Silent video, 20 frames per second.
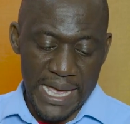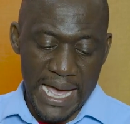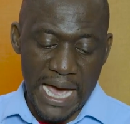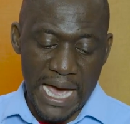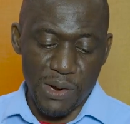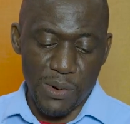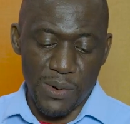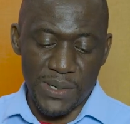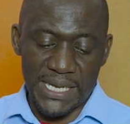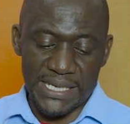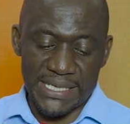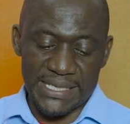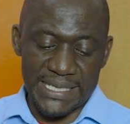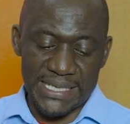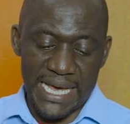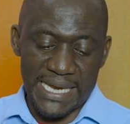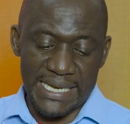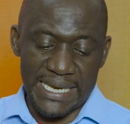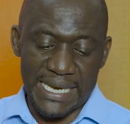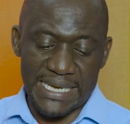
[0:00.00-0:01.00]
and
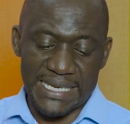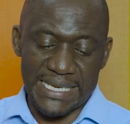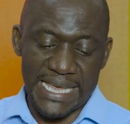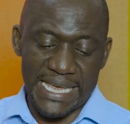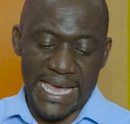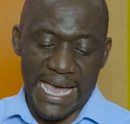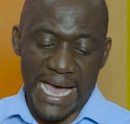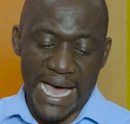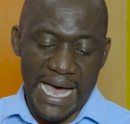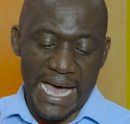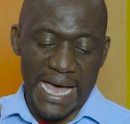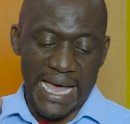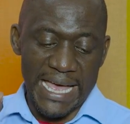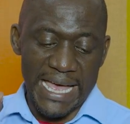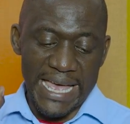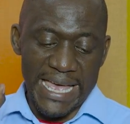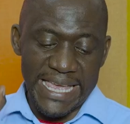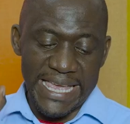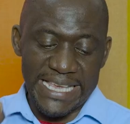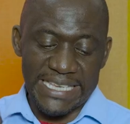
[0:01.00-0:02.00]
understand that they are
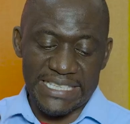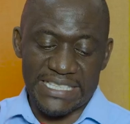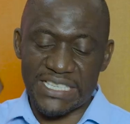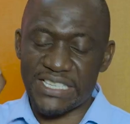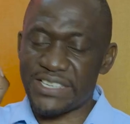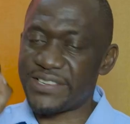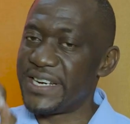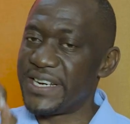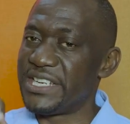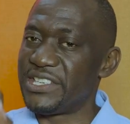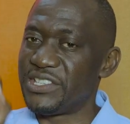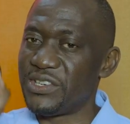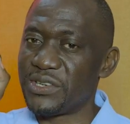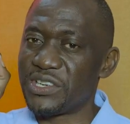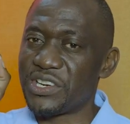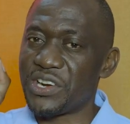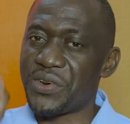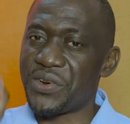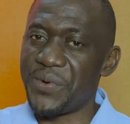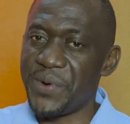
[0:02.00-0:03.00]
his
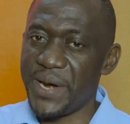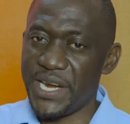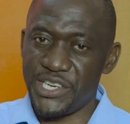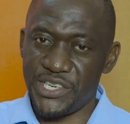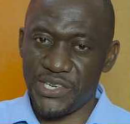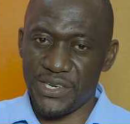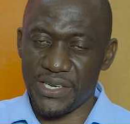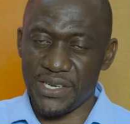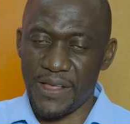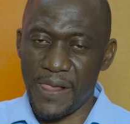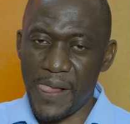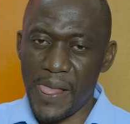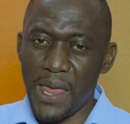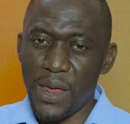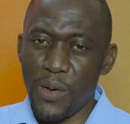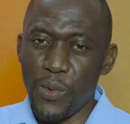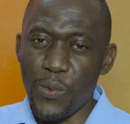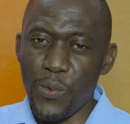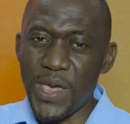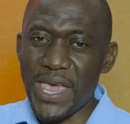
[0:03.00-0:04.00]
treasured creation.
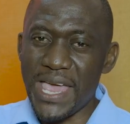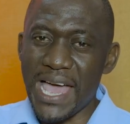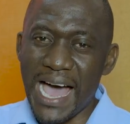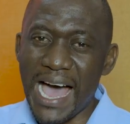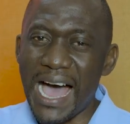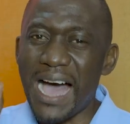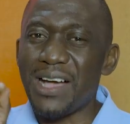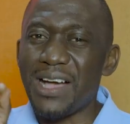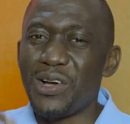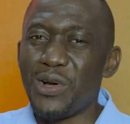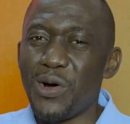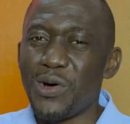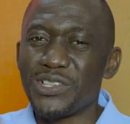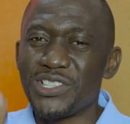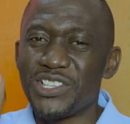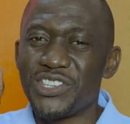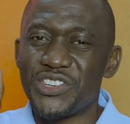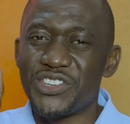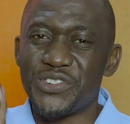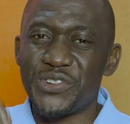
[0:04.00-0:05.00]
We are
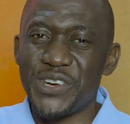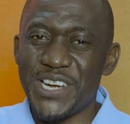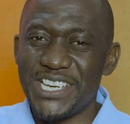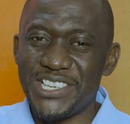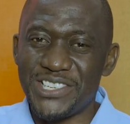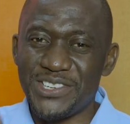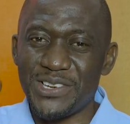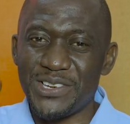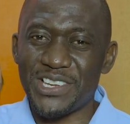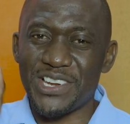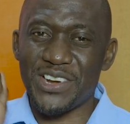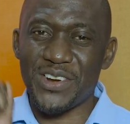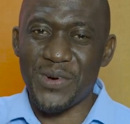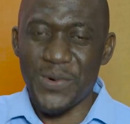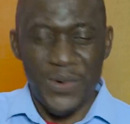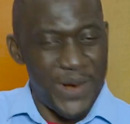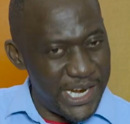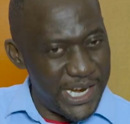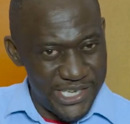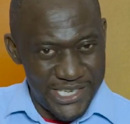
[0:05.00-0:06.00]
God's treasured
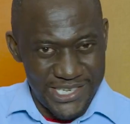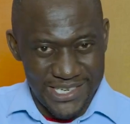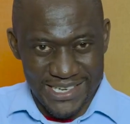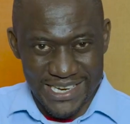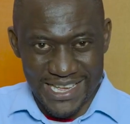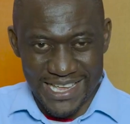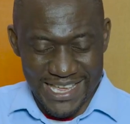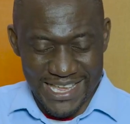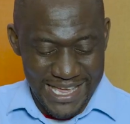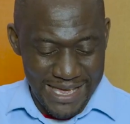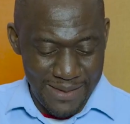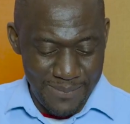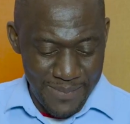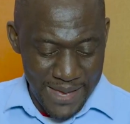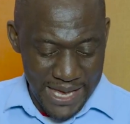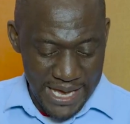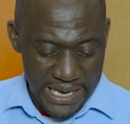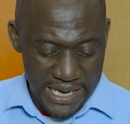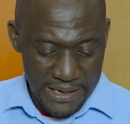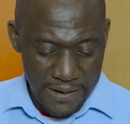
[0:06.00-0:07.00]
creation.
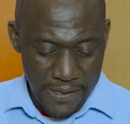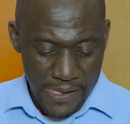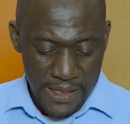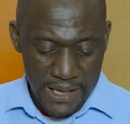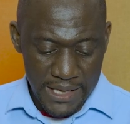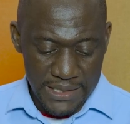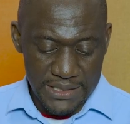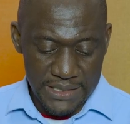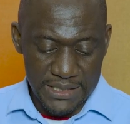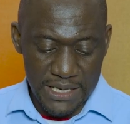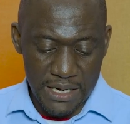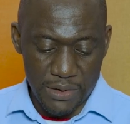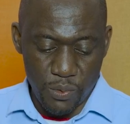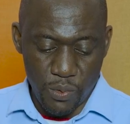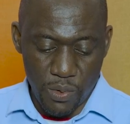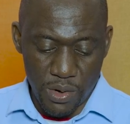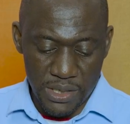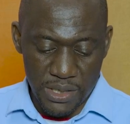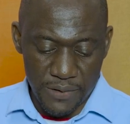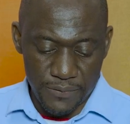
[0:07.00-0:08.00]
Amen. Isn't that
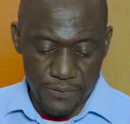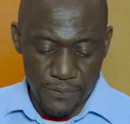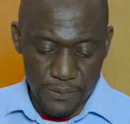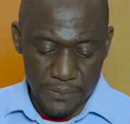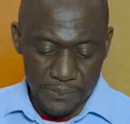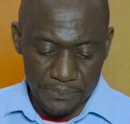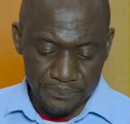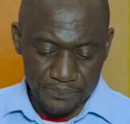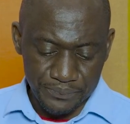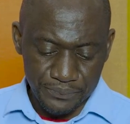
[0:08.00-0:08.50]
wonderful?